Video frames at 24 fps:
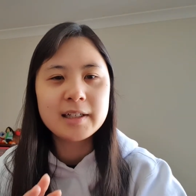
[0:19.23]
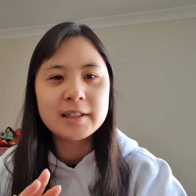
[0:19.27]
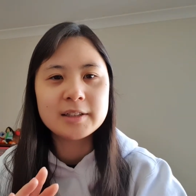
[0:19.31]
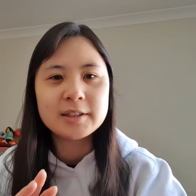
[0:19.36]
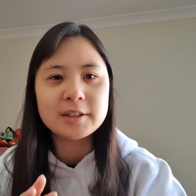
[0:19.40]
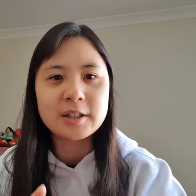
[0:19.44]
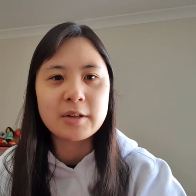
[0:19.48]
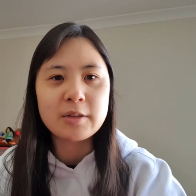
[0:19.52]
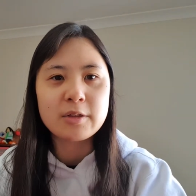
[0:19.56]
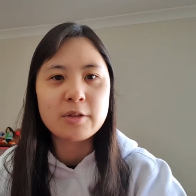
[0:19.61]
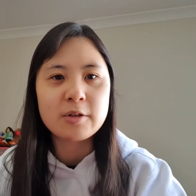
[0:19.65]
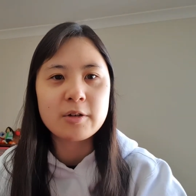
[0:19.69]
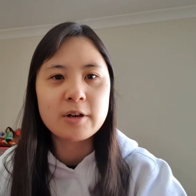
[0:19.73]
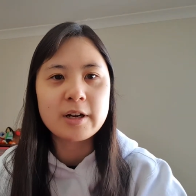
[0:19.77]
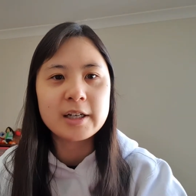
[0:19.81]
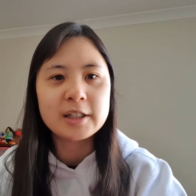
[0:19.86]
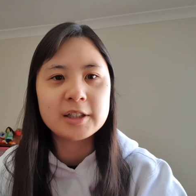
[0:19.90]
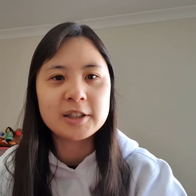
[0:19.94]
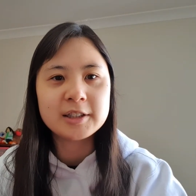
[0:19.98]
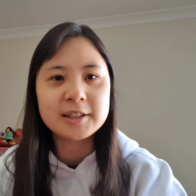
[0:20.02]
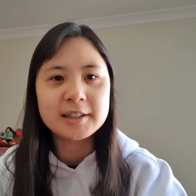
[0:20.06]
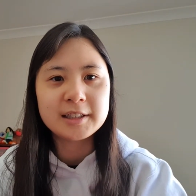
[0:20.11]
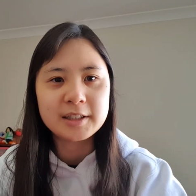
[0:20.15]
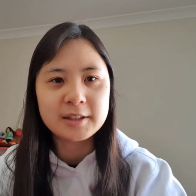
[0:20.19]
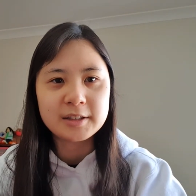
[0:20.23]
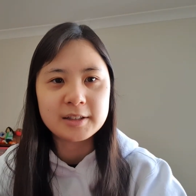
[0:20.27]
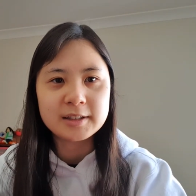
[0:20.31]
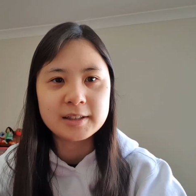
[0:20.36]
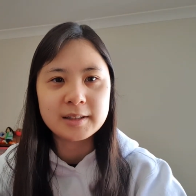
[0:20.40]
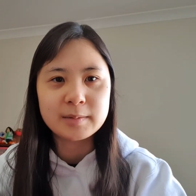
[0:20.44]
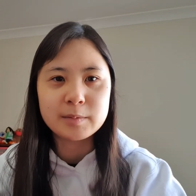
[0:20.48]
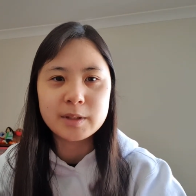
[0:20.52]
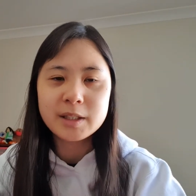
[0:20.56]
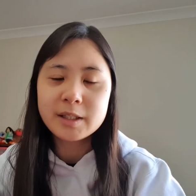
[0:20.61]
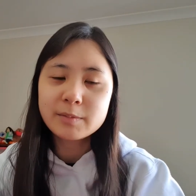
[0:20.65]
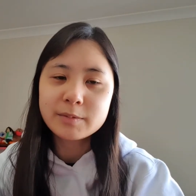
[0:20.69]
So I thought I'd just tell you
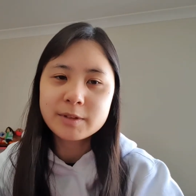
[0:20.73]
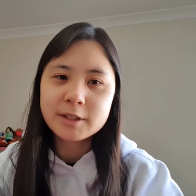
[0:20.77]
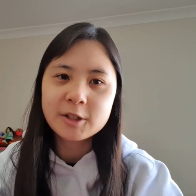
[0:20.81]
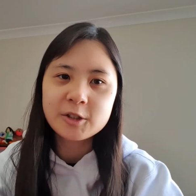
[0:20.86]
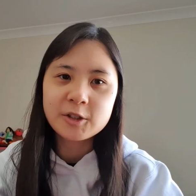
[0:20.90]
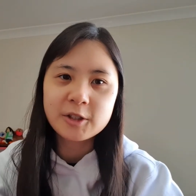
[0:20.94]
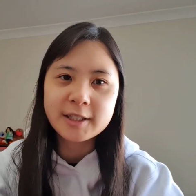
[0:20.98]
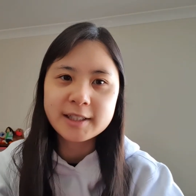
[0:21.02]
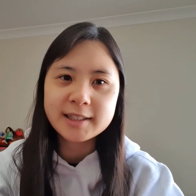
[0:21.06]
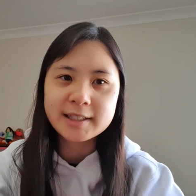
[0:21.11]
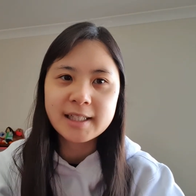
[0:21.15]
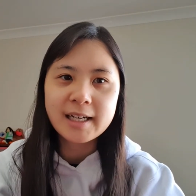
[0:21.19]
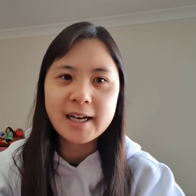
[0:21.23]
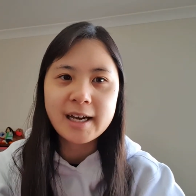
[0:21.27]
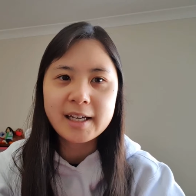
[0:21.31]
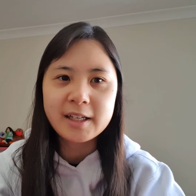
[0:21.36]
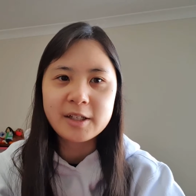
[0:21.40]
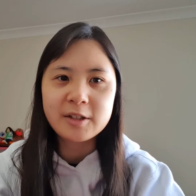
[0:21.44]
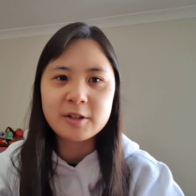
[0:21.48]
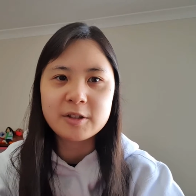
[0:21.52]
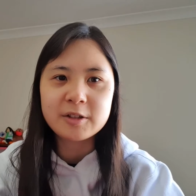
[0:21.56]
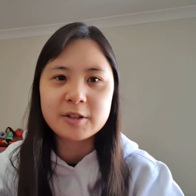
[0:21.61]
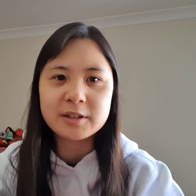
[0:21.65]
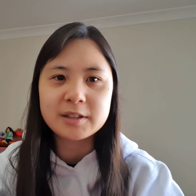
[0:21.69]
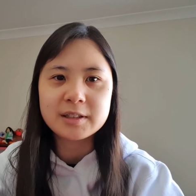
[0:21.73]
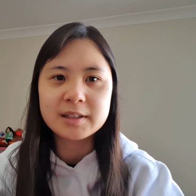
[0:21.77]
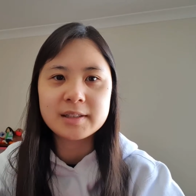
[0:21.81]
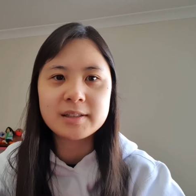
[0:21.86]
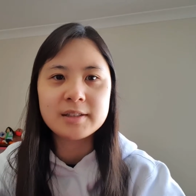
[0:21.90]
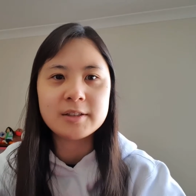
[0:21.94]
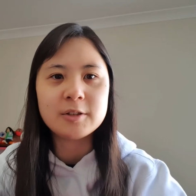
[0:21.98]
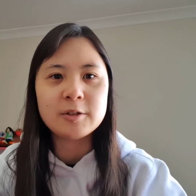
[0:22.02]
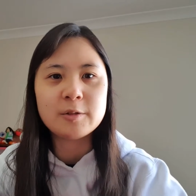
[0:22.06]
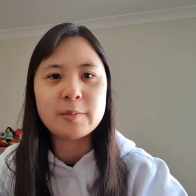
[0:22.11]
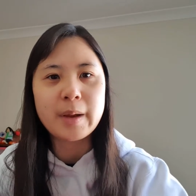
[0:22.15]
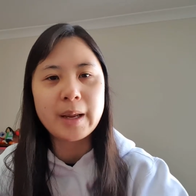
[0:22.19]
some tips and tricks that I used
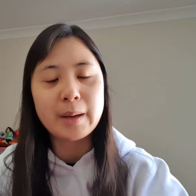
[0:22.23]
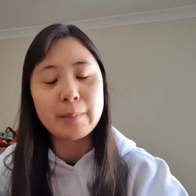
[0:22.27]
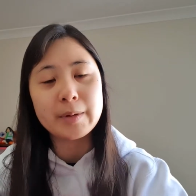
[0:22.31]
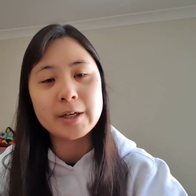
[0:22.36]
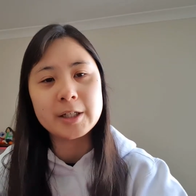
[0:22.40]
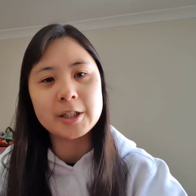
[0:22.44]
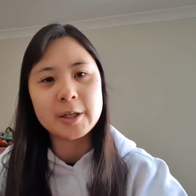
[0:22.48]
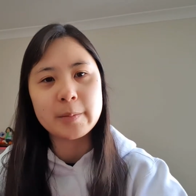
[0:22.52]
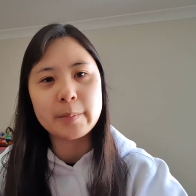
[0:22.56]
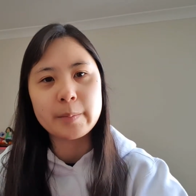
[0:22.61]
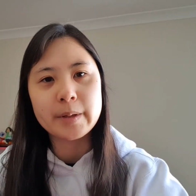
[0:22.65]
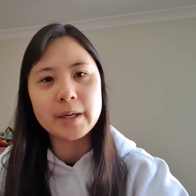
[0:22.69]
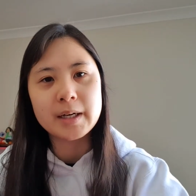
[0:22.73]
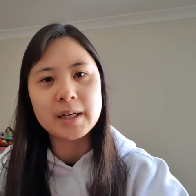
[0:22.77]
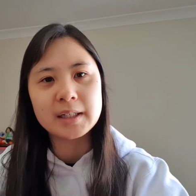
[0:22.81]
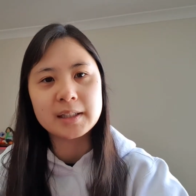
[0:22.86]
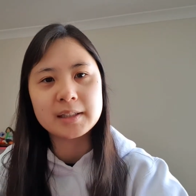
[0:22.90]
to make my jumper.